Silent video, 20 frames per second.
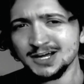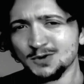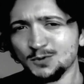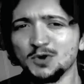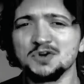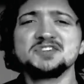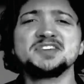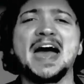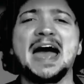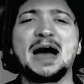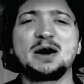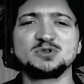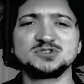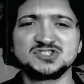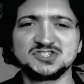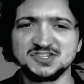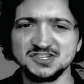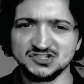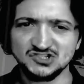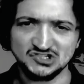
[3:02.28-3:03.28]
Well, now
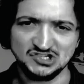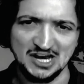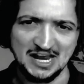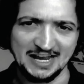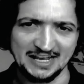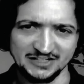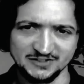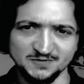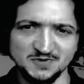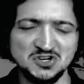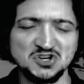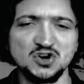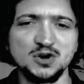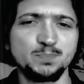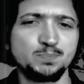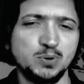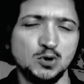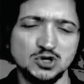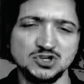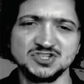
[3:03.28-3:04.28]
is the chance for your
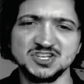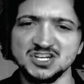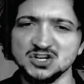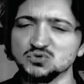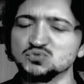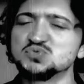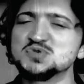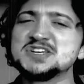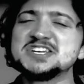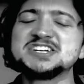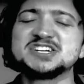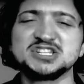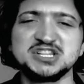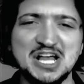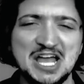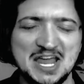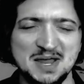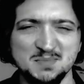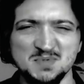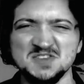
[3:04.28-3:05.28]
pussy to
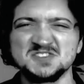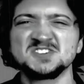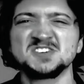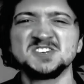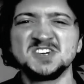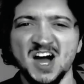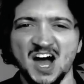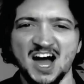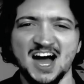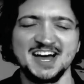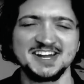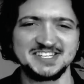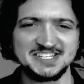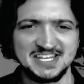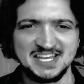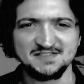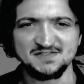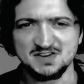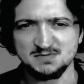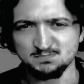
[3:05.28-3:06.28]
reclaim its
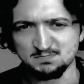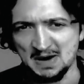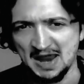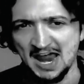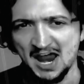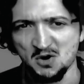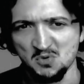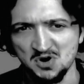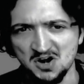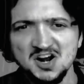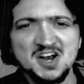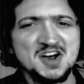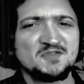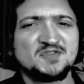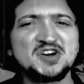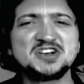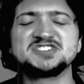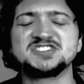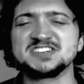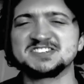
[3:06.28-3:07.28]
God-given power,
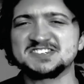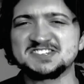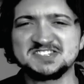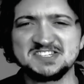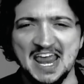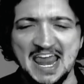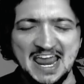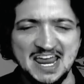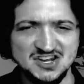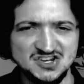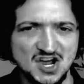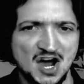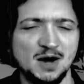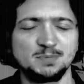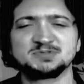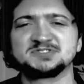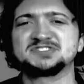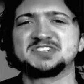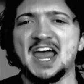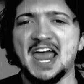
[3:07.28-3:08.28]
for it to stand
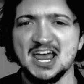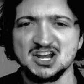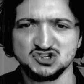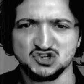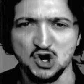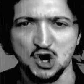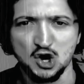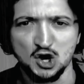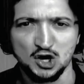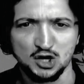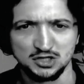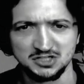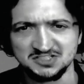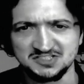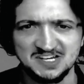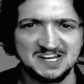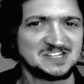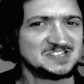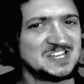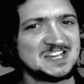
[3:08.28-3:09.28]
up, stand tall, and
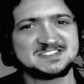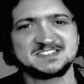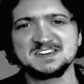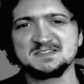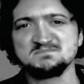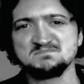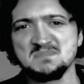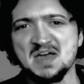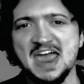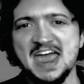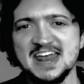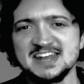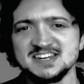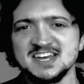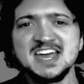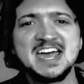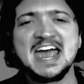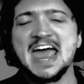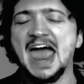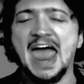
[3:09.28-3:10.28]
say, listen,
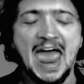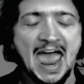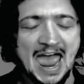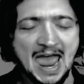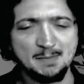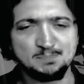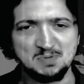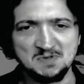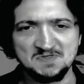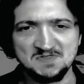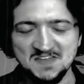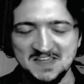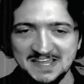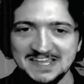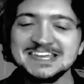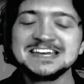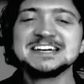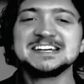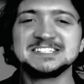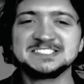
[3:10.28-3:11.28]
men,
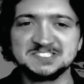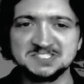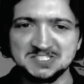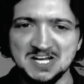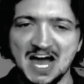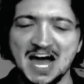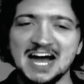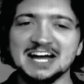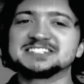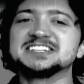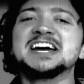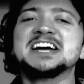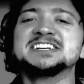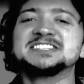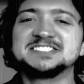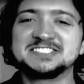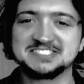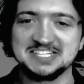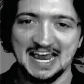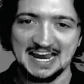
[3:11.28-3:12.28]
apathy is not
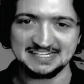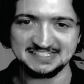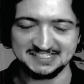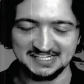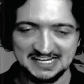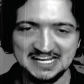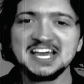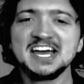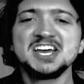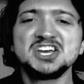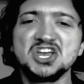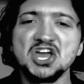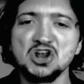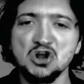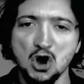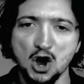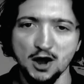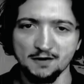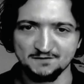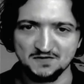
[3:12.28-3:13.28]
sexy. Get
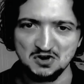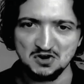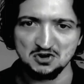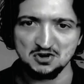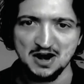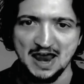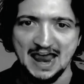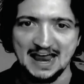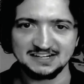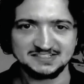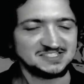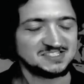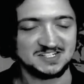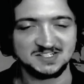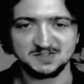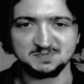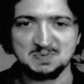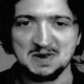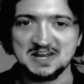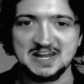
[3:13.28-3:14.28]
off your asses
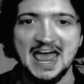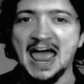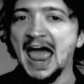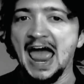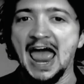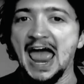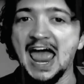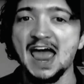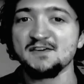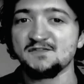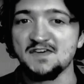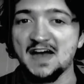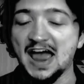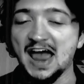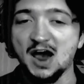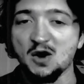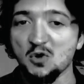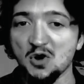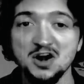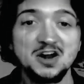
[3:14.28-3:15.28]
and spend a half
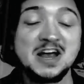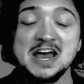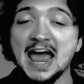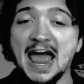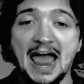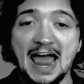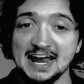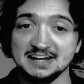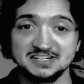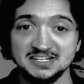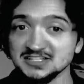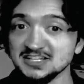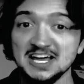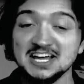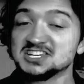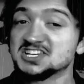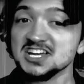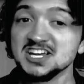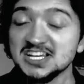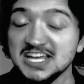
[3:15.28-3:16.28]
hour acting
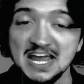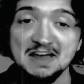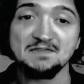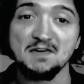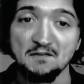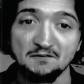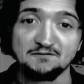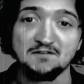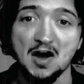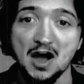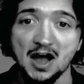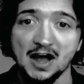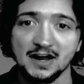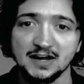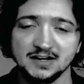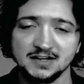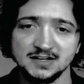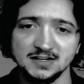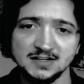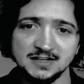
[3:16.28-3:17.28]
like you give a fuck.